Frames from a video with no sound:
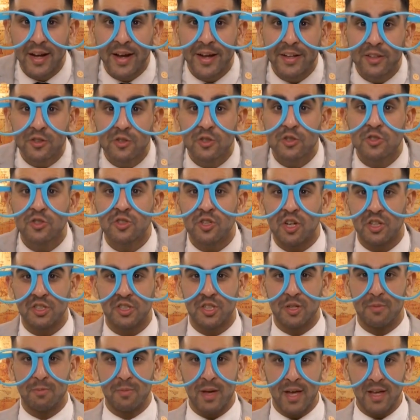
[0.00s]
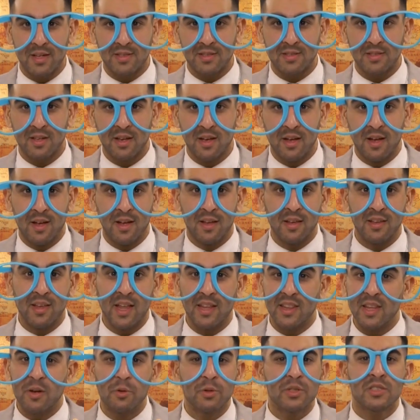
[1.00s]
into such a mess
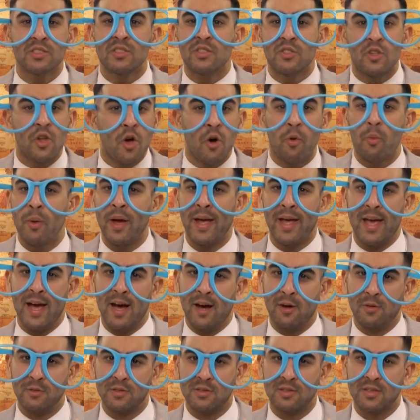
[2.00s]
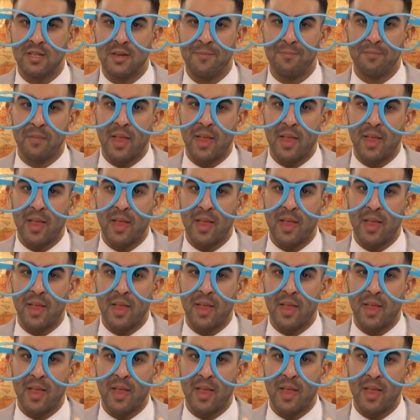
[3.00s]
that there was no way out.